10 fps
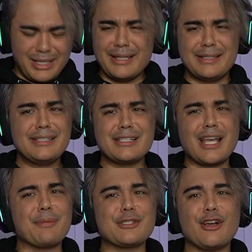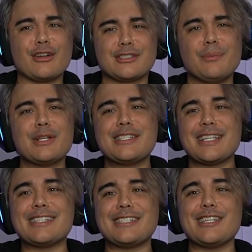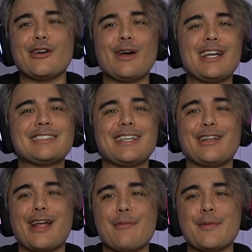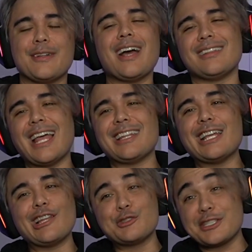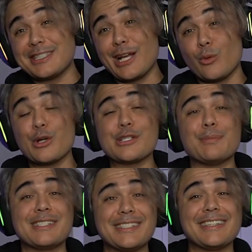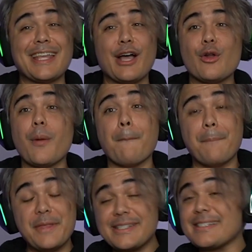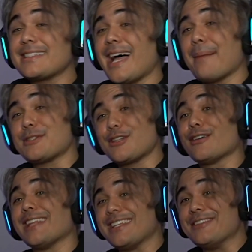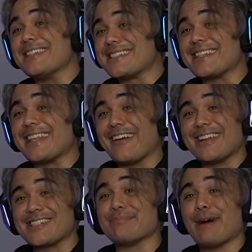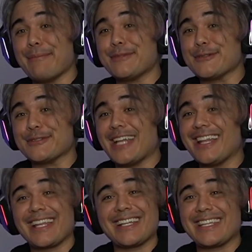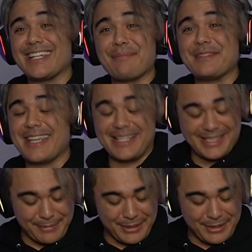This is the type of song, somebody said sit your ass down, I remember. Not those exact words, but sit down. This is a type of song that you need to sit down and just bob to. Not like a get up and dance type of